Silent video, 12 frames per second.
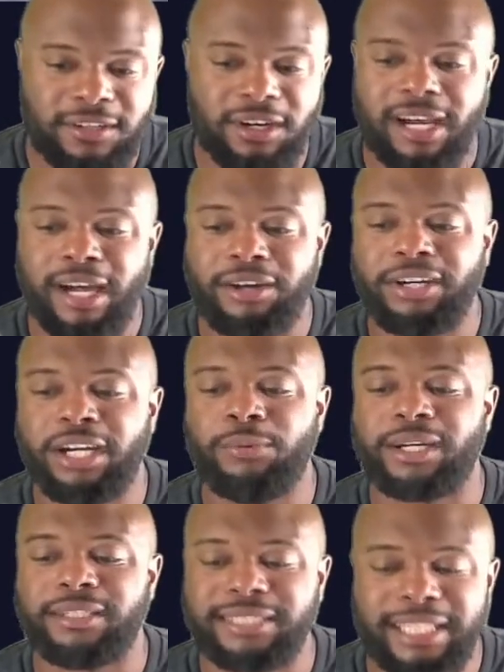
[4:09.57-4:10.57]
Cardano here. We'll
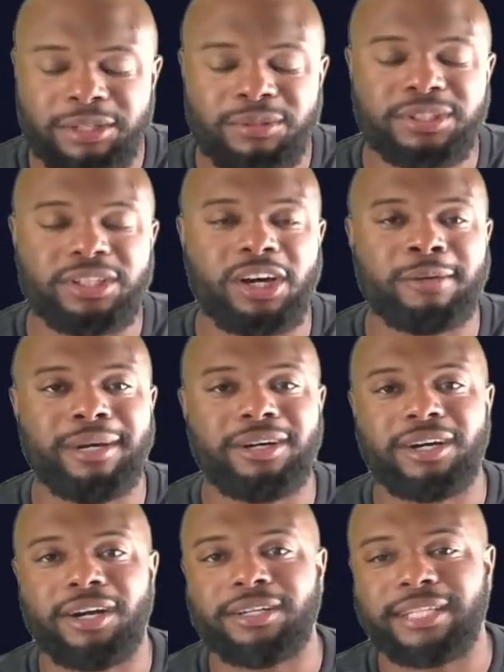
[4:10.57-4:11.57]
continue to talk about
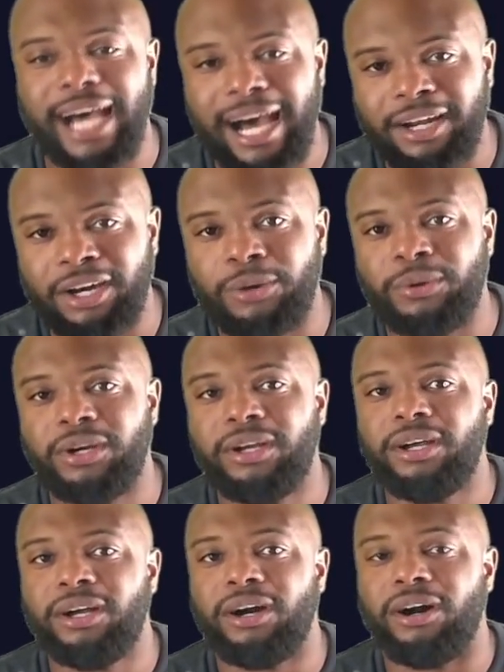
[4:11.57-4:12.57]
Cardano
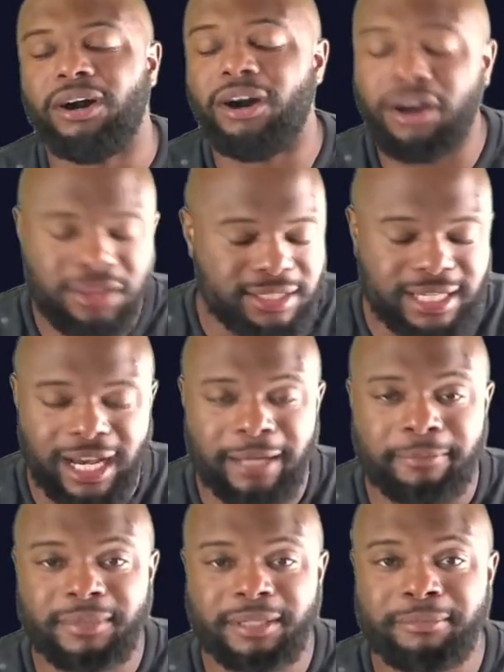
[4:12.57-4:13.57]
all the
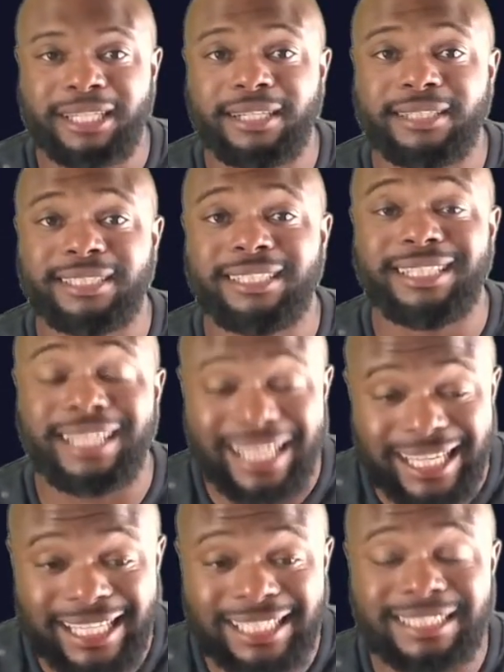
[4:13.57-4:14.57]
time because it
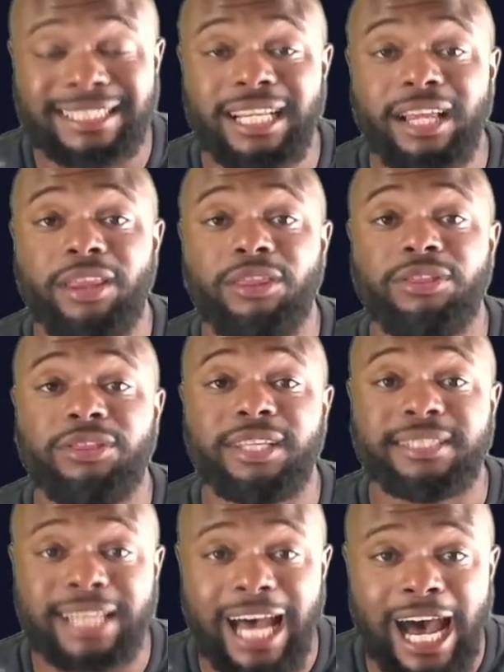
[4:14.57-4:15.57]
is the
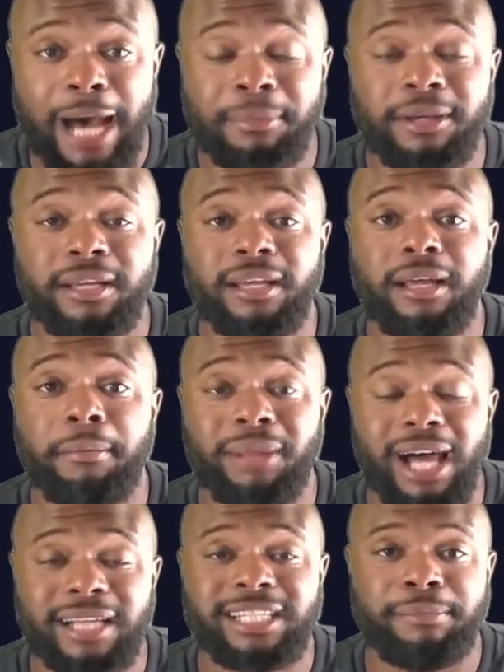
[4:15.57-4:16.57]
top
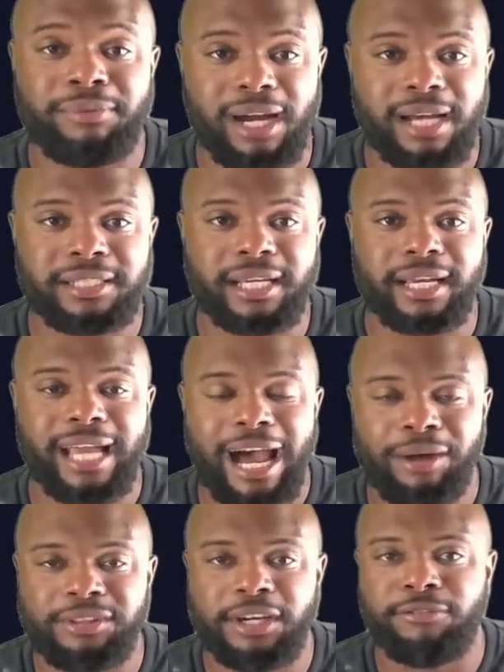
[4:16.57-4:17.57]
blockchain project
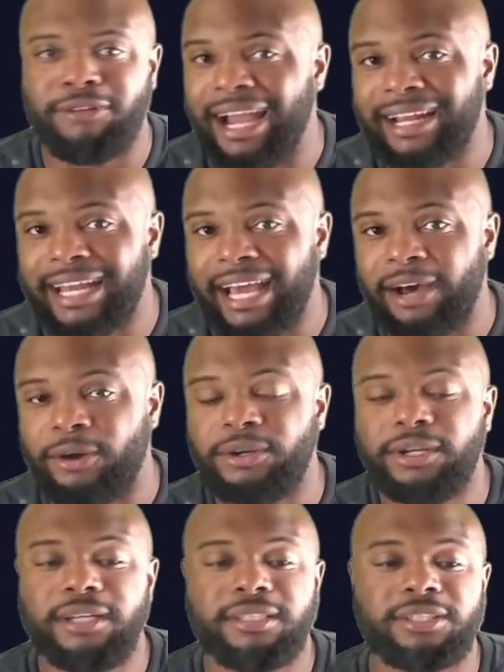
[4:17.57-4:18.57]
out there right now.
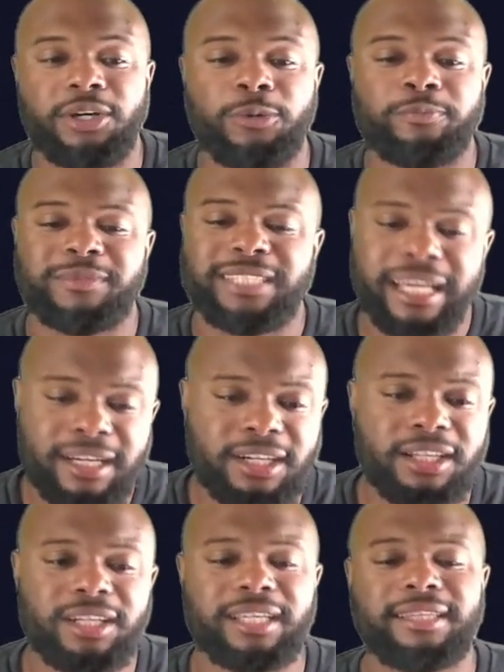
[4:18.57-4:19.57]
So take a good
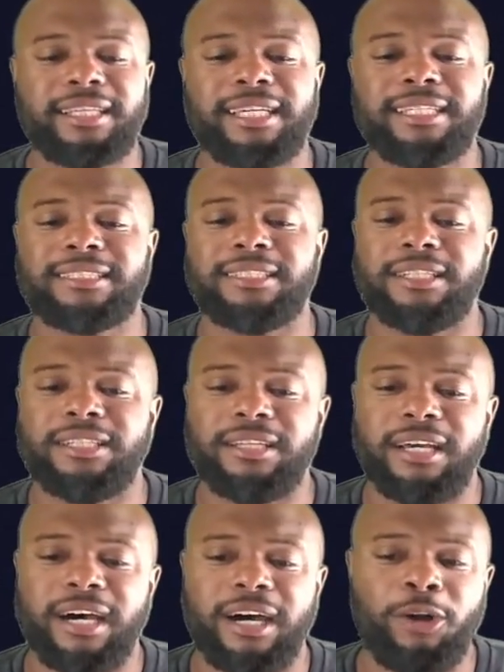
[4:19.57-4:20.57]
look at this.
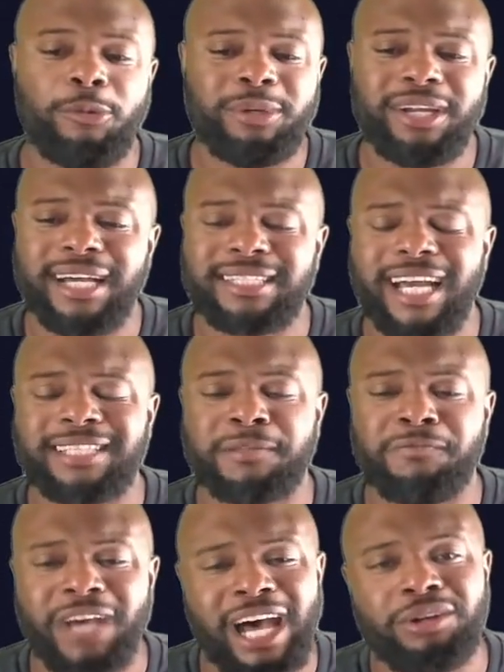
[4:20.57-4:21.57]
Uh, hope you guys got some
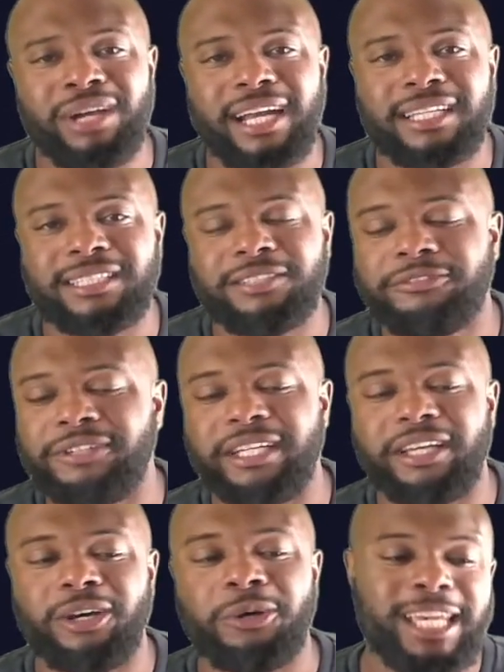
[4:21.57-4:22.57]
value out of this
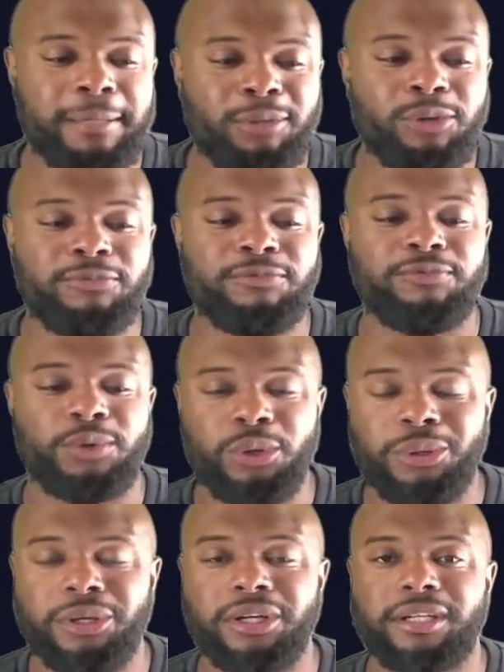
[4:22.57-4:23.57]
video. Keep moving
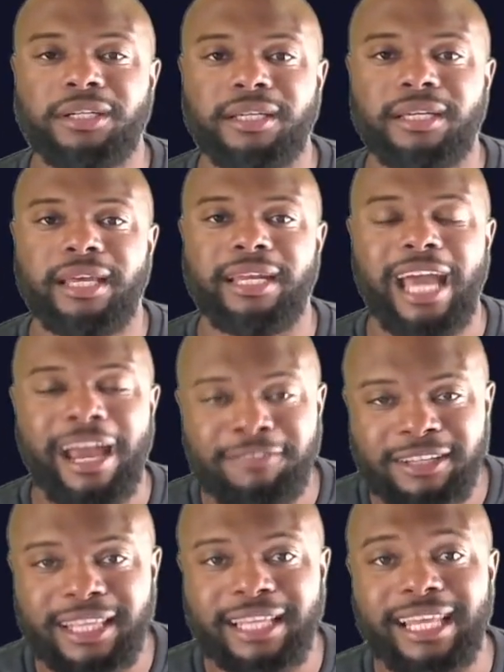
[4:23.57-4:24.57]
forward in
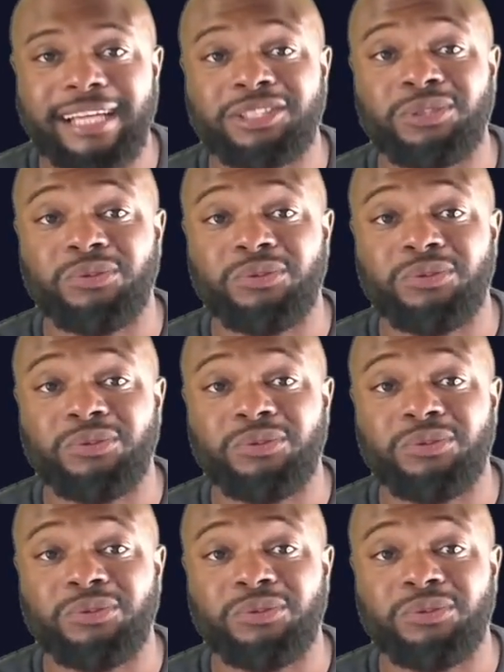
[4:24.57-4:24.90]
everything that you